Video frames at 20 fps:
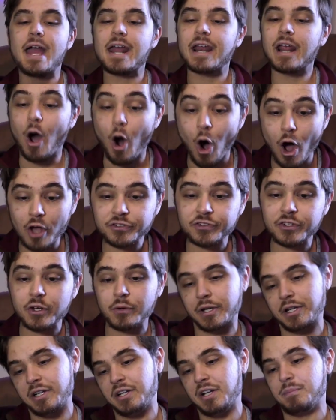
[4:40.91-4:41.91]
And I also
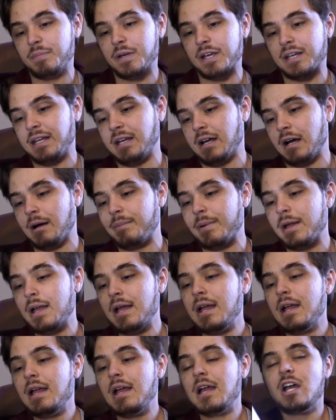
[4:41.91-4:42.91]
ended up picking up
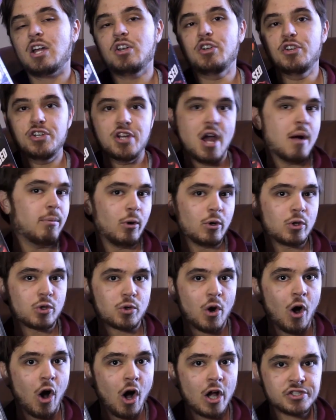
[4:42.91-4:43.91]
Double
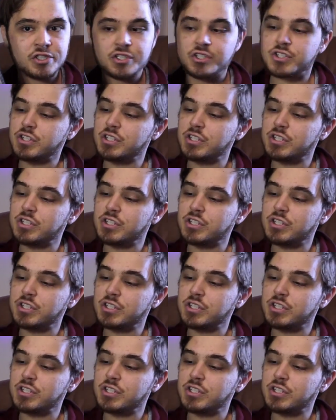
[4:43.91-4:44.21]
Cross.